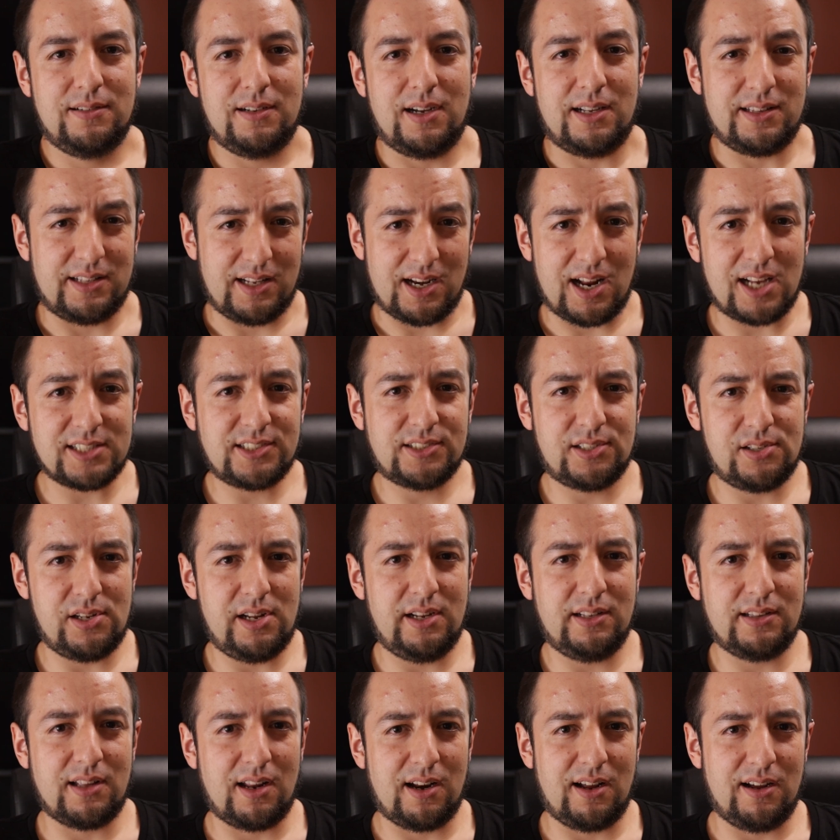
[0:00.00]
And the last
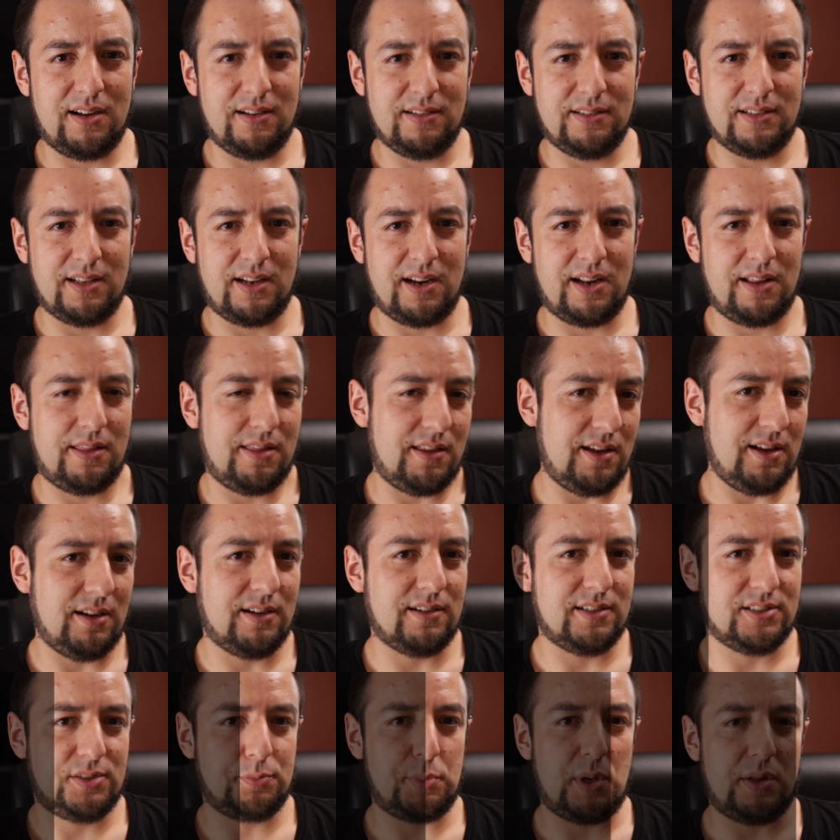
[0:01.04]
thing that I
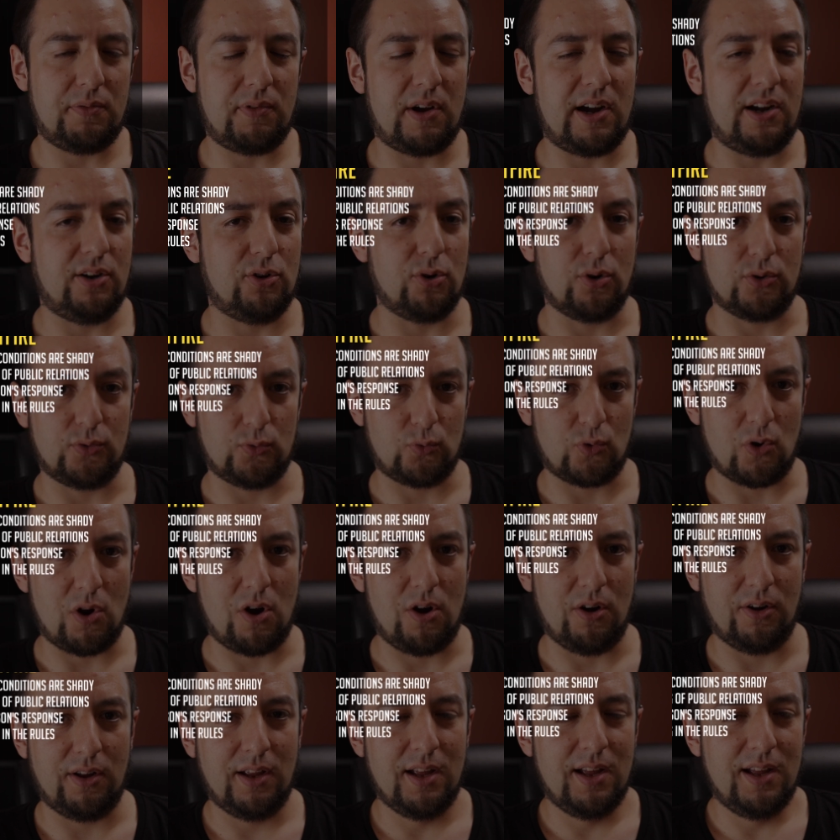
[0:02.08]
think Spitfire got
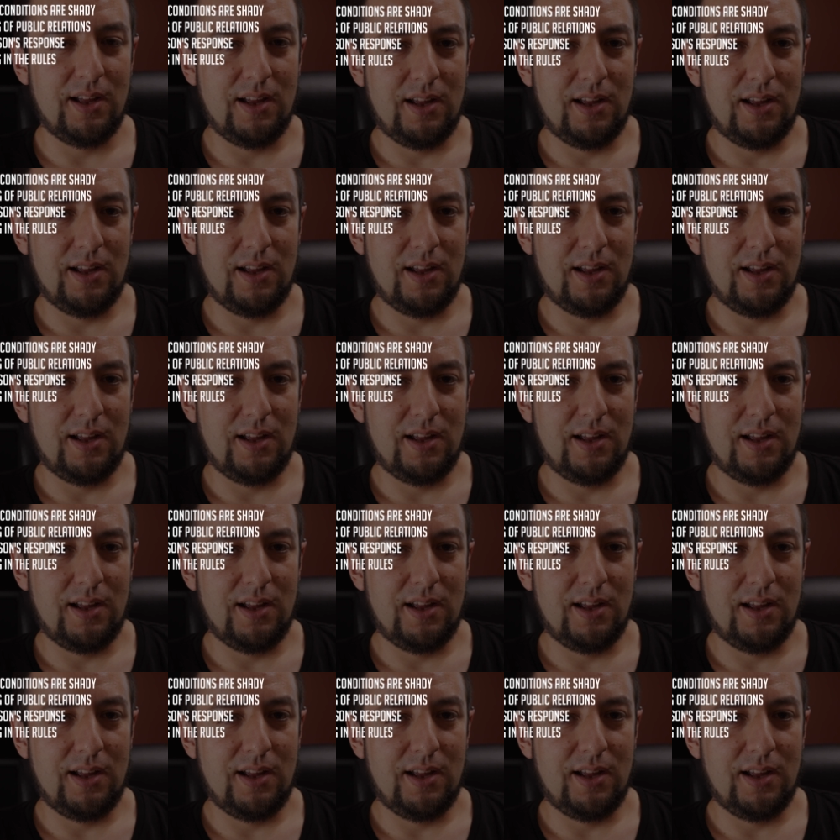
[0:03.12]
wrong